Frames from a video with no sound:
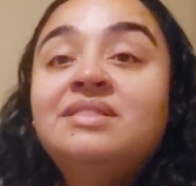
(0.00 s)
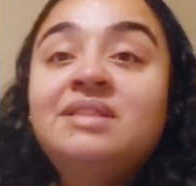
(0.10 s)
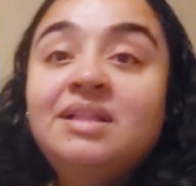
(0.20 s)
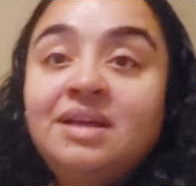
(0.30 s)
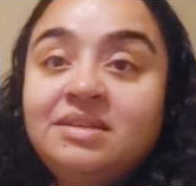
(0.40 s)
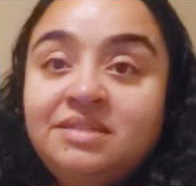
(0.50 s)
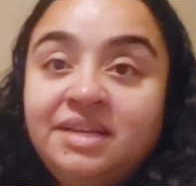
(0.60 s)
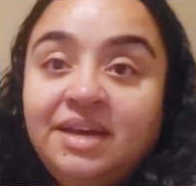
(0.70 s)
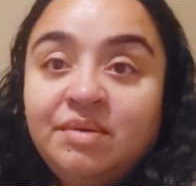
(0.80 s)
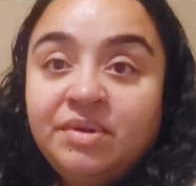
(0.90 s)
the last
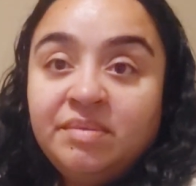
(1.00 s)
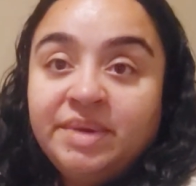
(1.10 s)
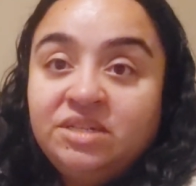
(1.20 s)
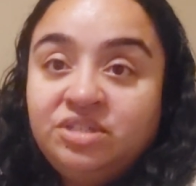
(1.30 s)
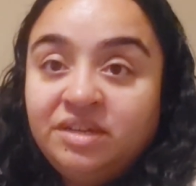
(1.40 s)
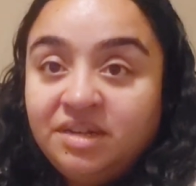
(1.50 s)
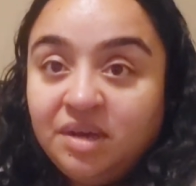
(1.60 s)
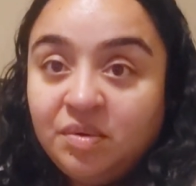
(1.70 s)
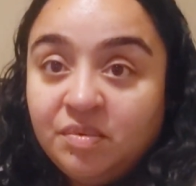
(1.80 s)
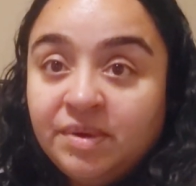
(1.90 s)
thing I want to mention
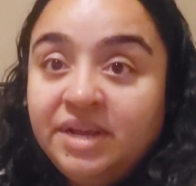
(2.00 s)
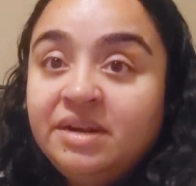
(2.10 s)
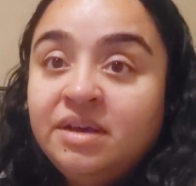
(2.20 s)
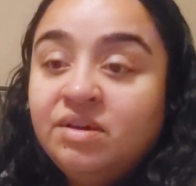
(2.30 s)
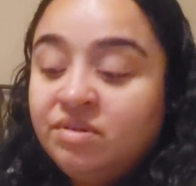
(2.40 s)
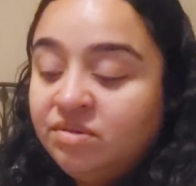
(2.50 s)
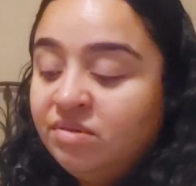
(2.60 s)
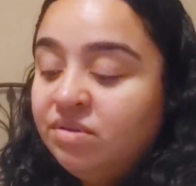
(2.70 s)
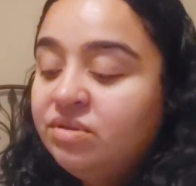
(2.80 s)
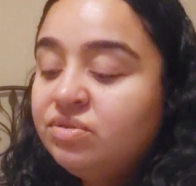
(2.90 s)
right now.
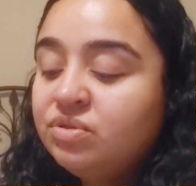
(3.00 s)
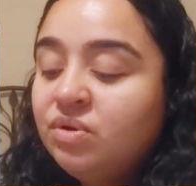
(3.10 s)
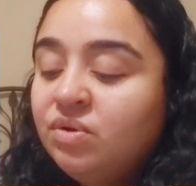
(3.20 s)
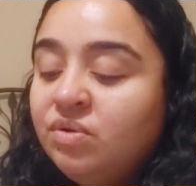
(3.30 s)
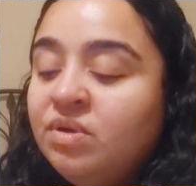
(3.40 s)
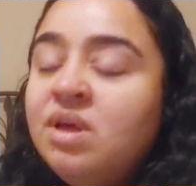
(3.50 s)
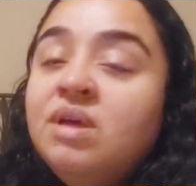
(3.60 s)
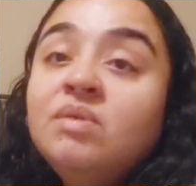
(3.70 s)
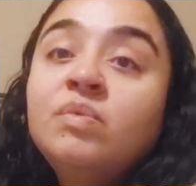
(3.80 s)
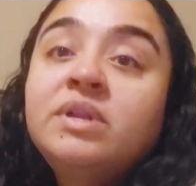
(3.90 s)
So
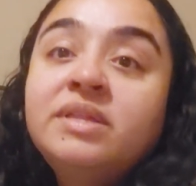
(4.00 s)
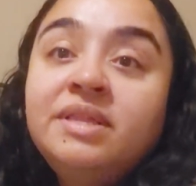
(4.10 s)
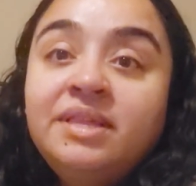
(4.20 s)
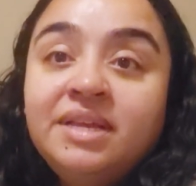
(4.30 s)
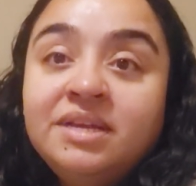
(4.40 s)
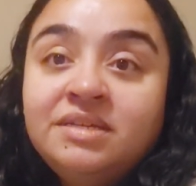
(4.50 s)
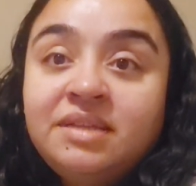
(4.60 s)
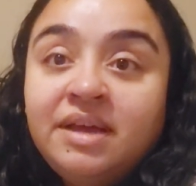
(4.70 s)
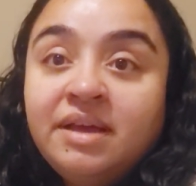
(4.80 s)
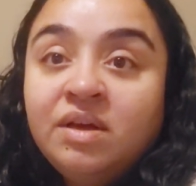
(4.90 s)
one of the things
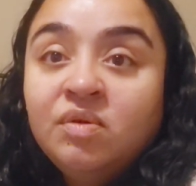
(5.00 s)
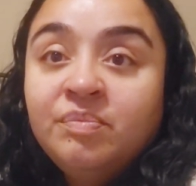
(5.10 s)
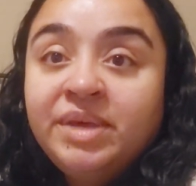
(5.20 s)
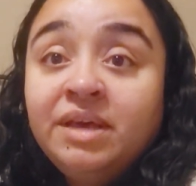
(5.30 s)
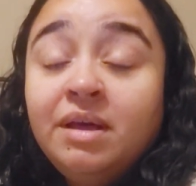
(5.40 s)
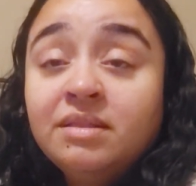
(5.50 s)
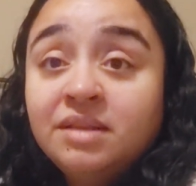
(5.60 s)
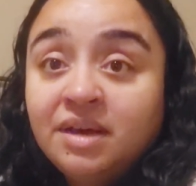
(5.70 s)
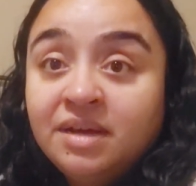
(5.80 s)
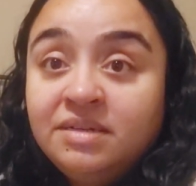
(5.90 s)
that helped me a
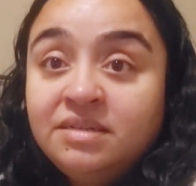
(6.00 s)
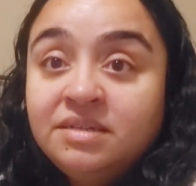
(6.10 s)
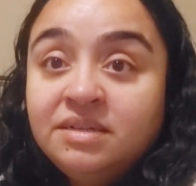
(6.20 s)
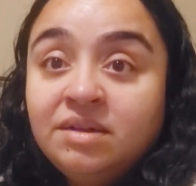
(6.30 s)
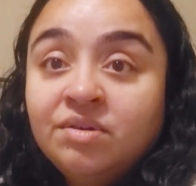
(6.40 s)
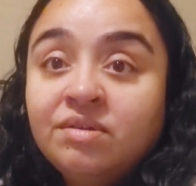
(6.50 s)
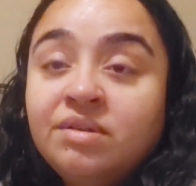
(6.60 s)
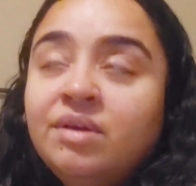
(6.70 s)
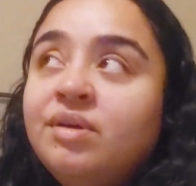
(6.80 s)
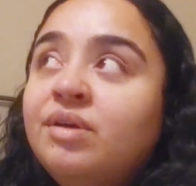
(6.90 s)
lot,
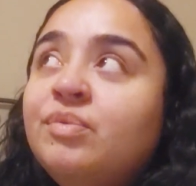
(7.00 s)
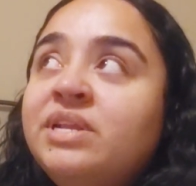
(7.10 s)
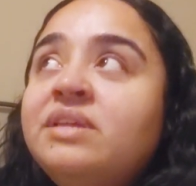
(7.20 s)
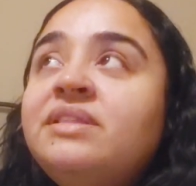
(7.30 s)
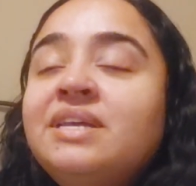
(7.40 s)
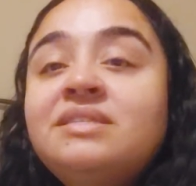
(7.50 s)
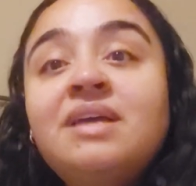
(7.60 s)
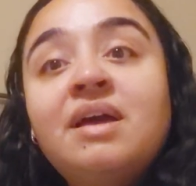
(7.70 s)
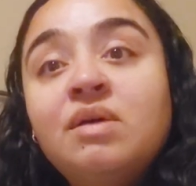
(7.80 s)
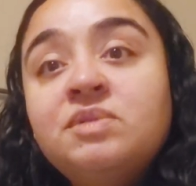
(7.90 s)
or one of the things
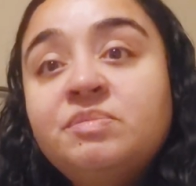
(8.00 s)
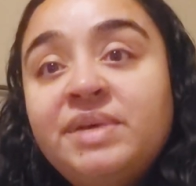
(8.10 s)
that helps